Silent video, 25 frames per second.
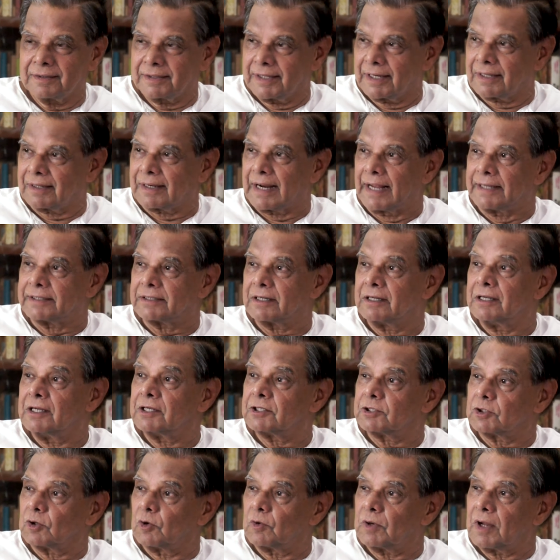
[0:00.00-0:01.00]
the tangent,
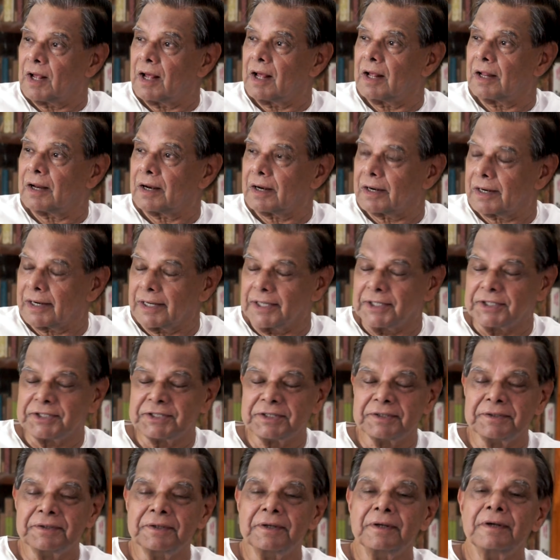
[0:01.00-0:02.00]
solar
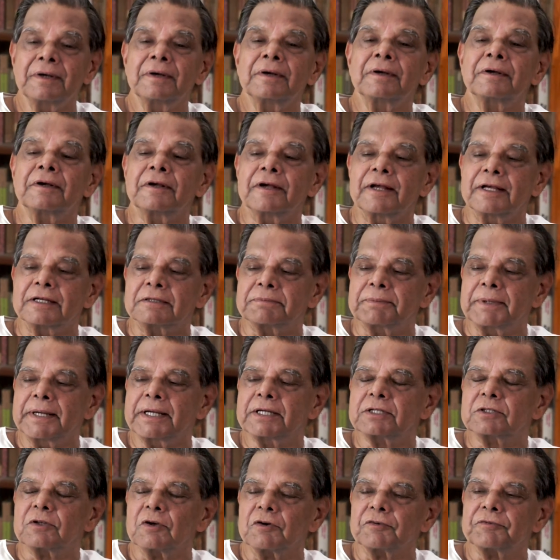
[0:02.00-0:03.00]
rays. He
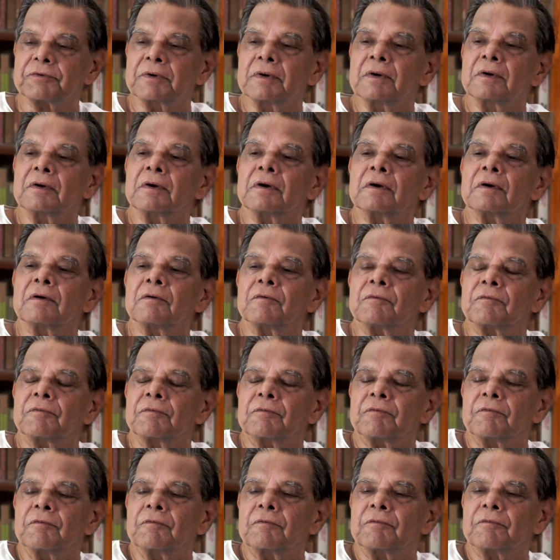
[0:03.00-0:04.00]
speaks of
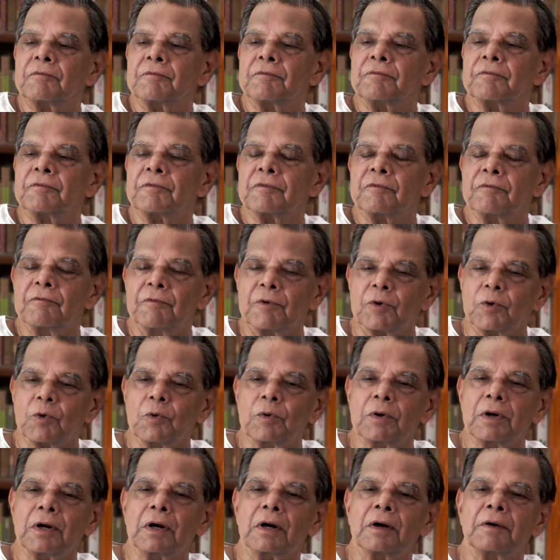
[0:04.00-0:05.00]

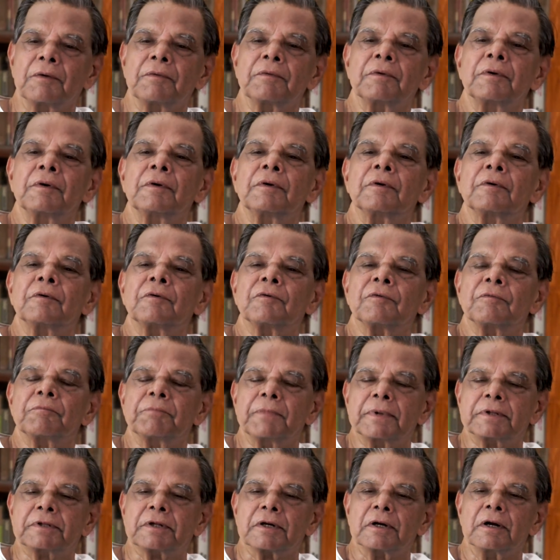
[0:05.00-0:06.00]
Varuna,
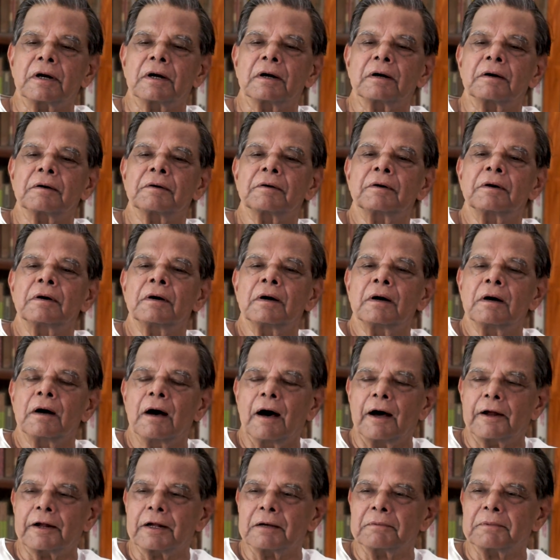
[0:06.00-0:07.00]
Mitra,
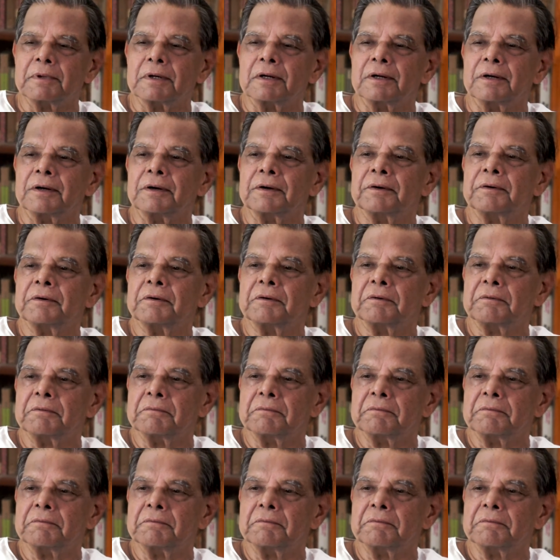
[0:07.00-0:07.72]
Aryamana,